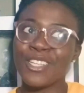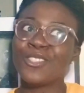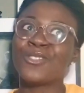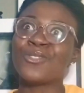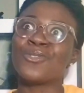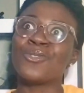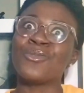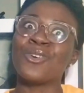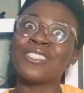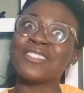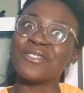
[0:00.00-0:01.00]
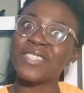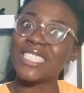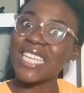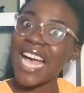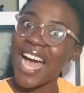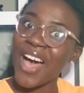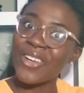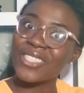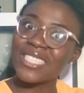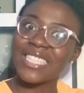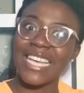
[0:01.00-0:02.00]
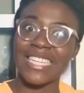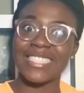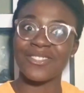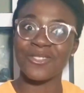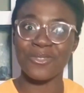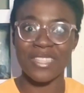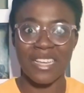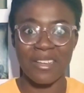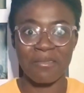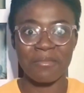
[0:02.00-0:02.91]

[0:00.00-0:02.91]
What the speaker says: to want to reach out, get to know them,